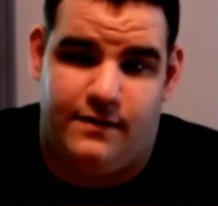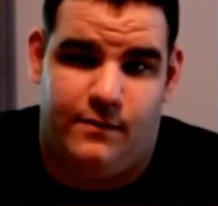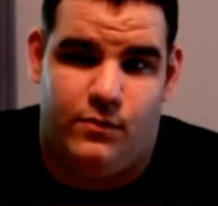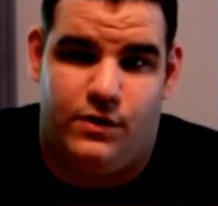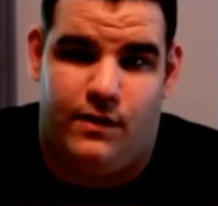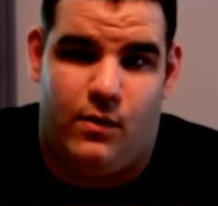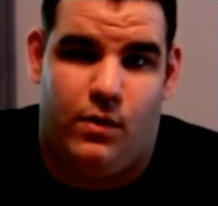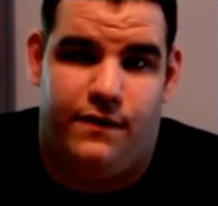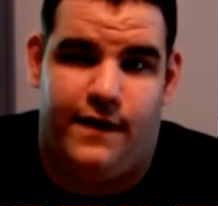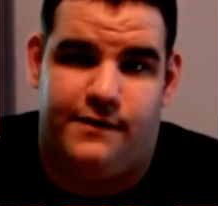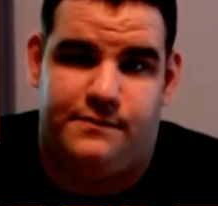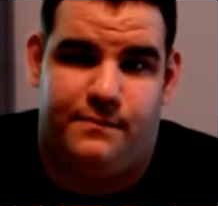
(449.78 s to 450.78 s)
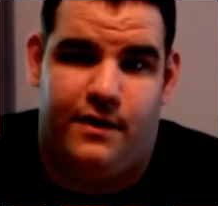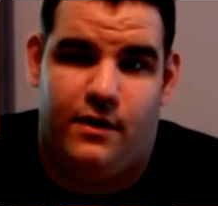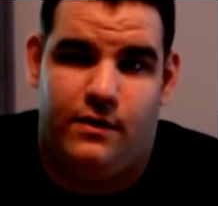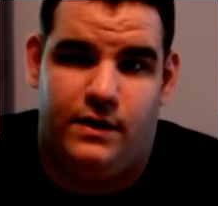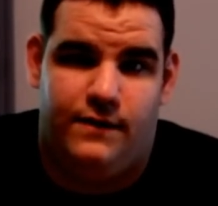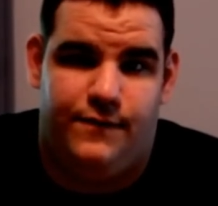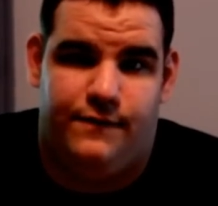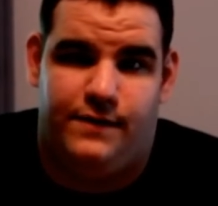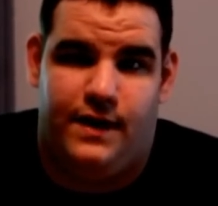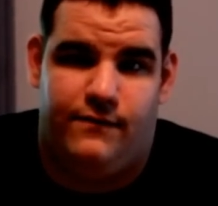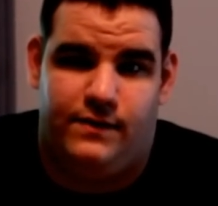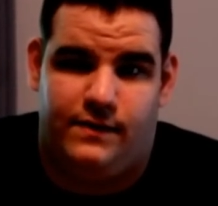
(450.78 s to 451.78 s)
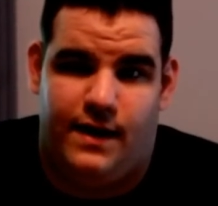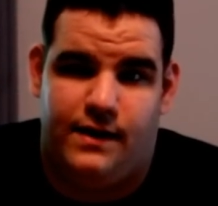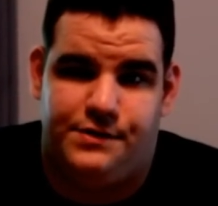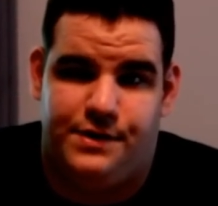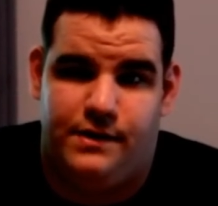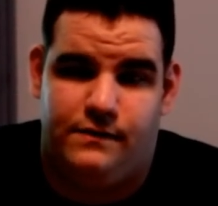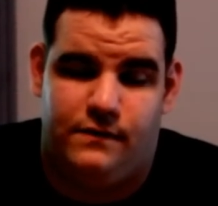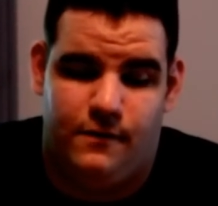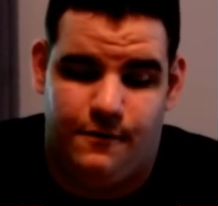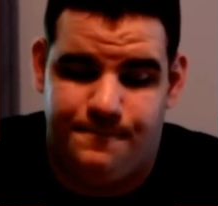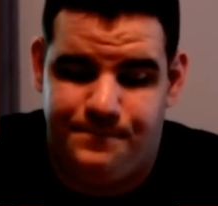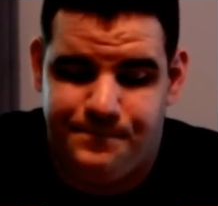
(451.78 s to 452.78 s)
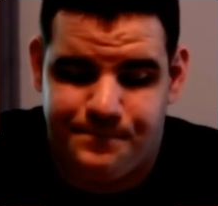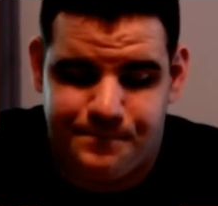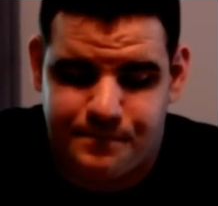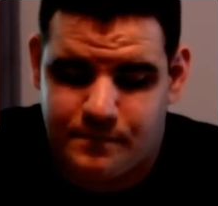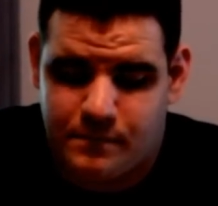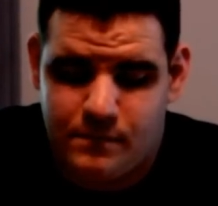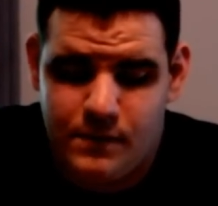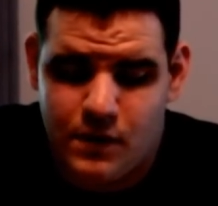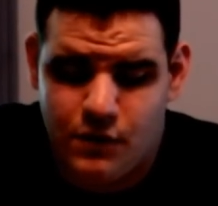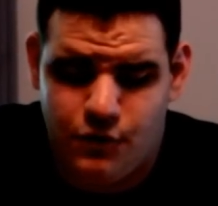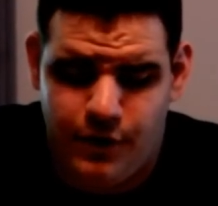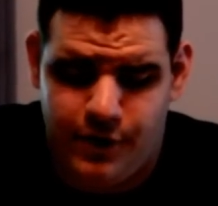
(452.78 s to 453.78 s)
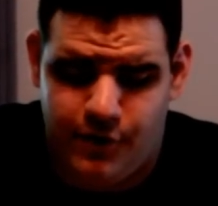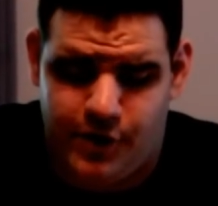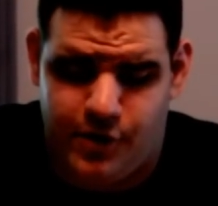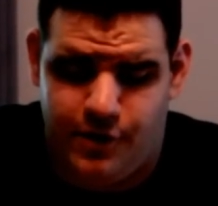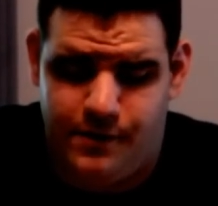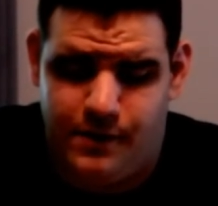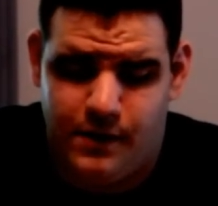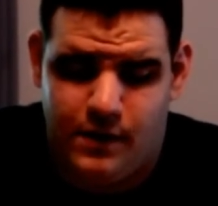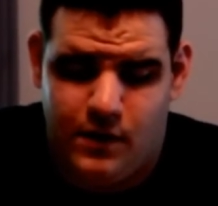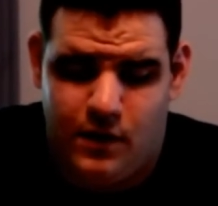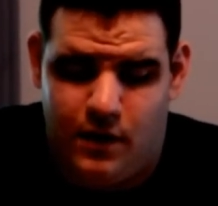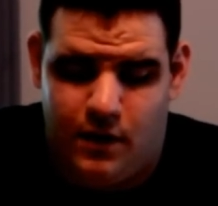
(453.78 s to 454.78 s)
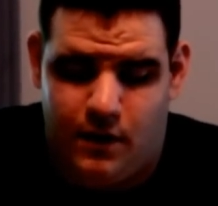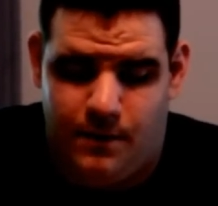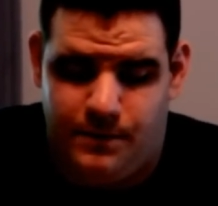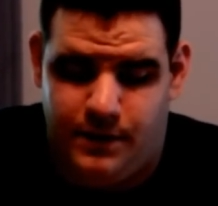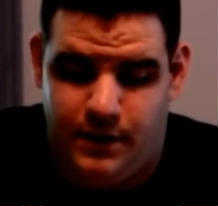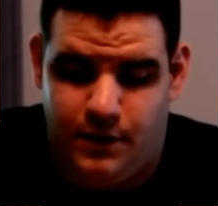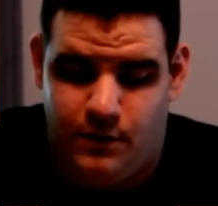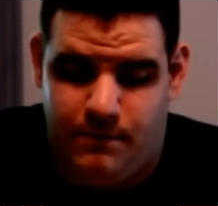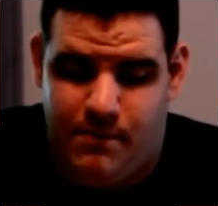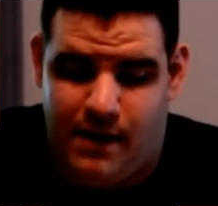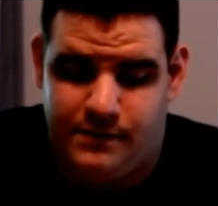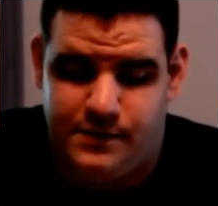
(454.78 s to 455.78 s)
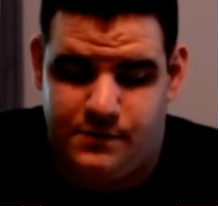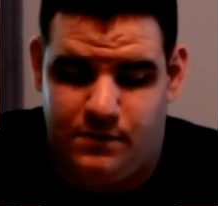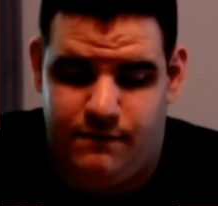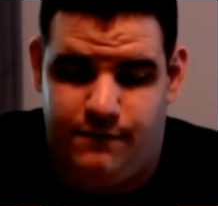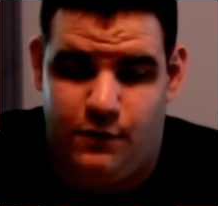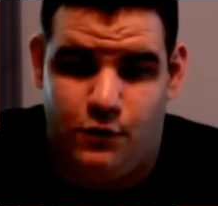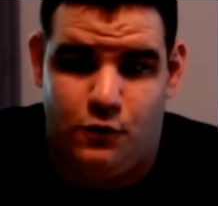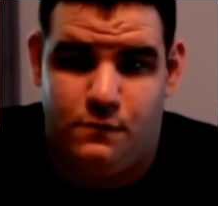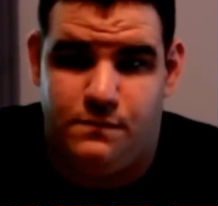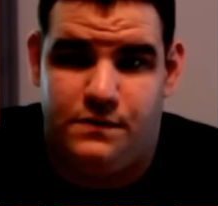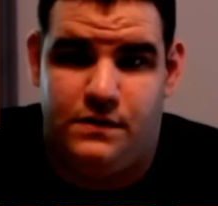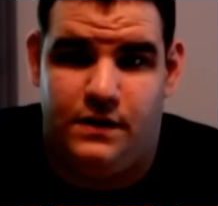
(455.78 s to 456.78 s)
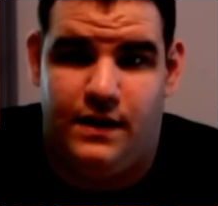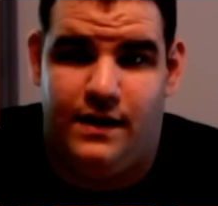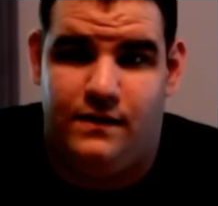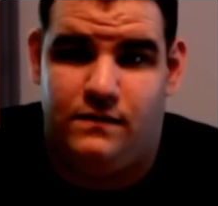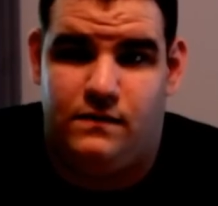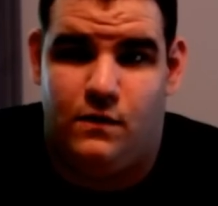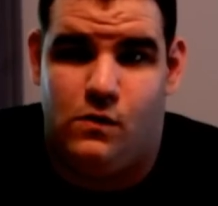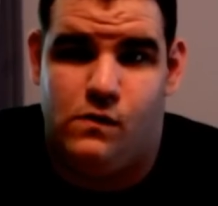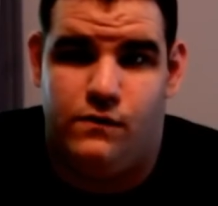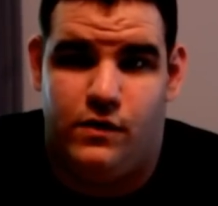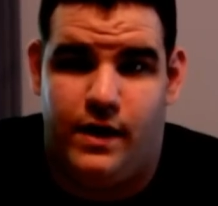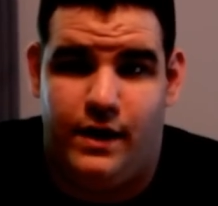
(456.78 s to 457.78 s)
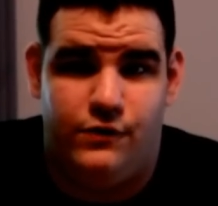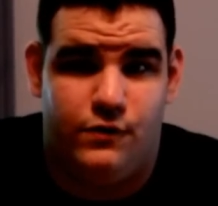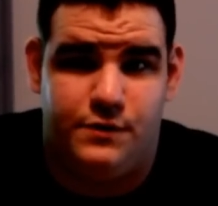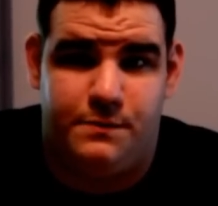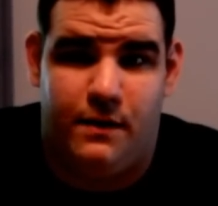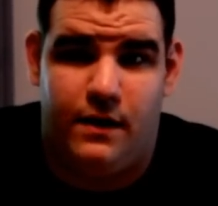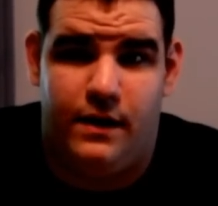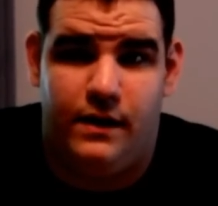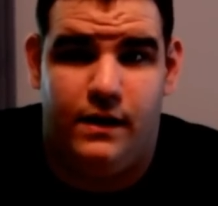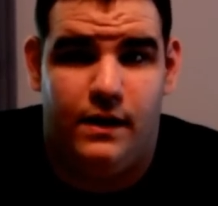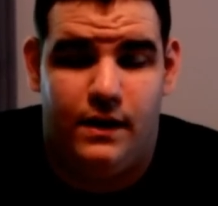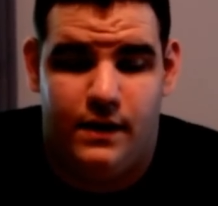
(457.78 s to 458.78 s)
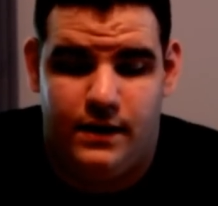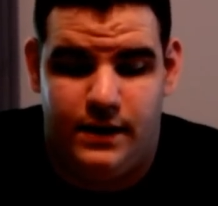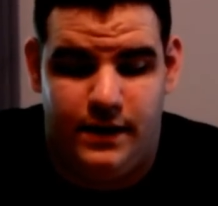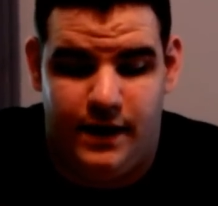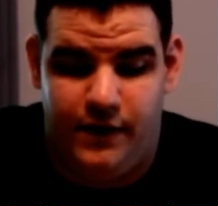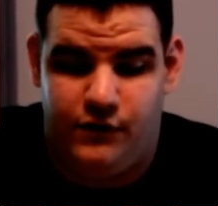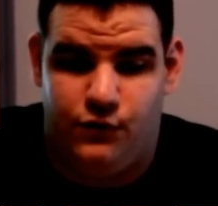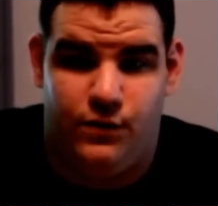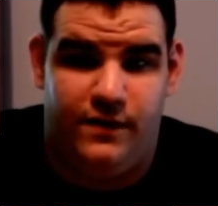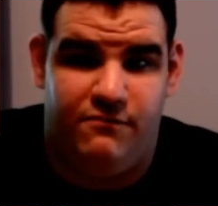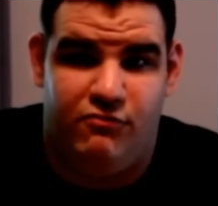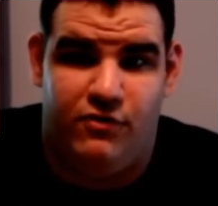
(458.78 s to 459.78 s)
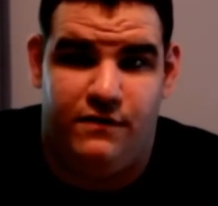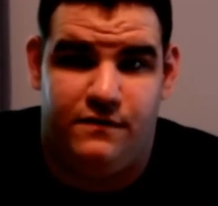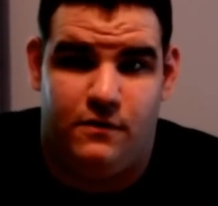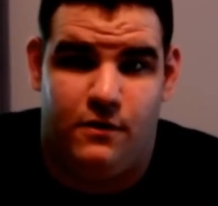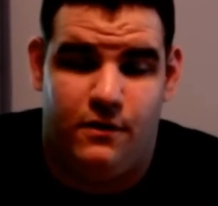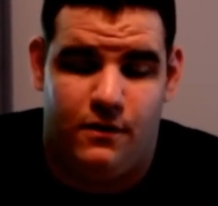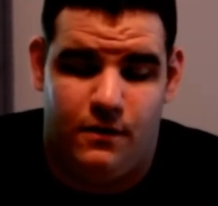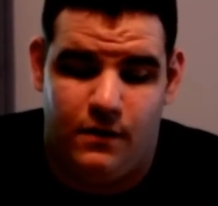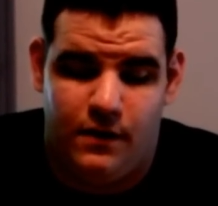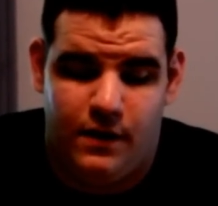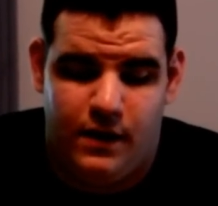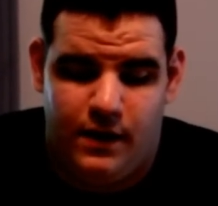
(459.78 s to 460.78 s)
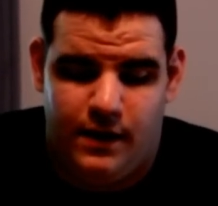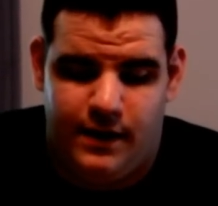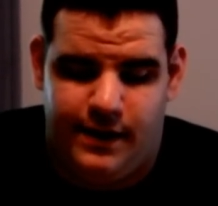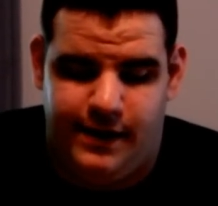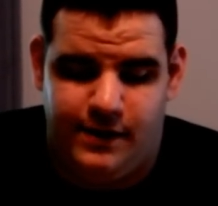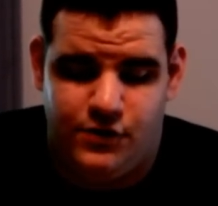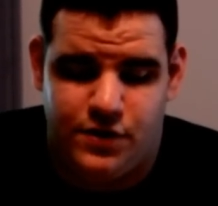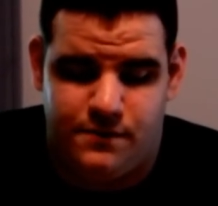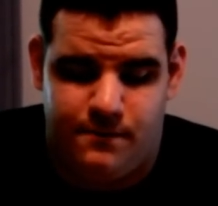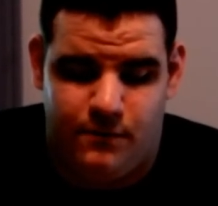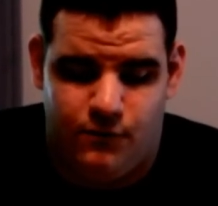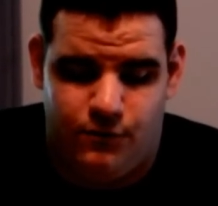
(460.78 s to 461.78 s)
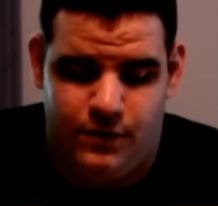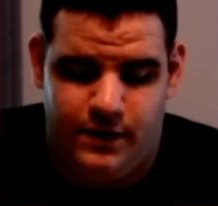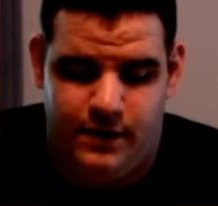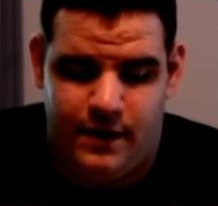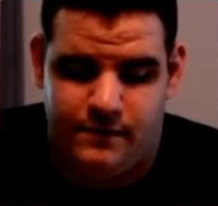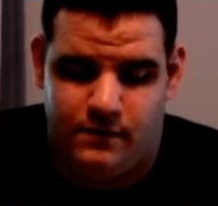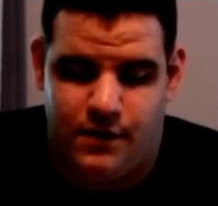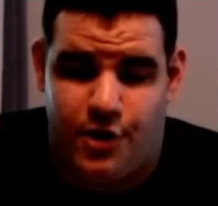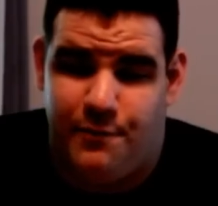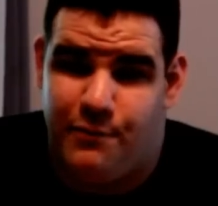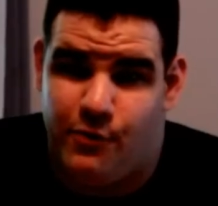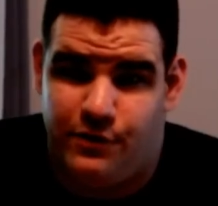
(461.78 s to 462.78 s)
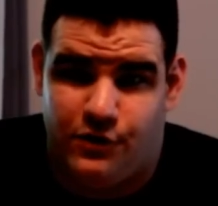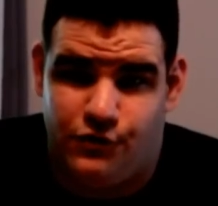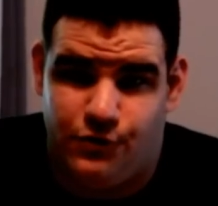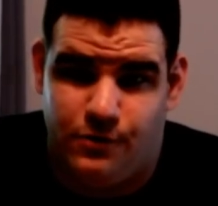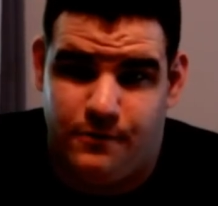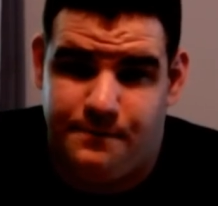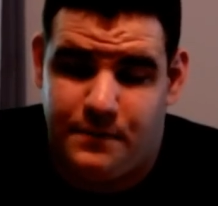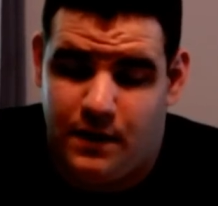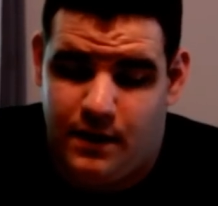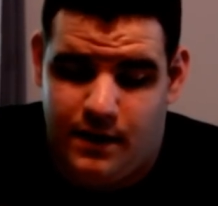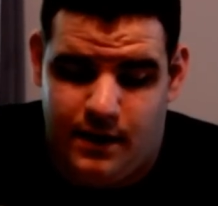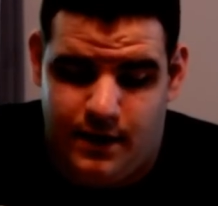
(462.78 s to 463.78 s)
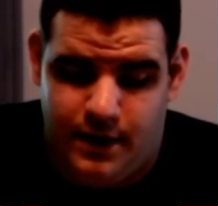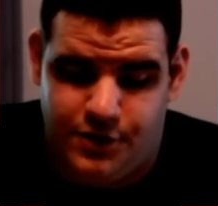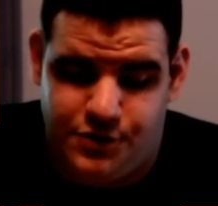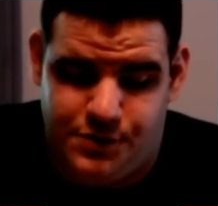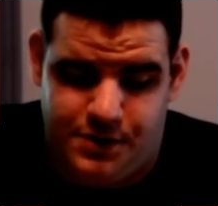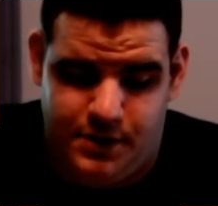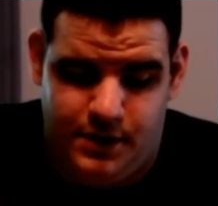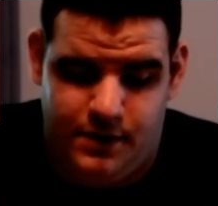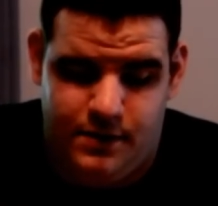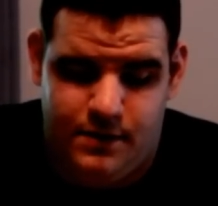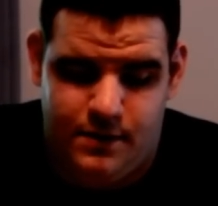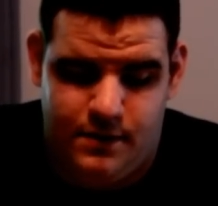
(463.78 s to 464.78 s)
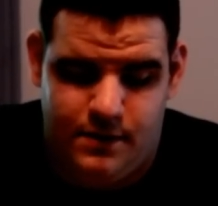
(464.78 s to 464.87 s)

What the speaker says: them when they're at 1,000 power, even if they haven't attacked yet. So great card. He bounces with Fumes. He hits over Hydro Spy. He hits Reef Prince Glargle. He can just really has a lot of board control. And as you see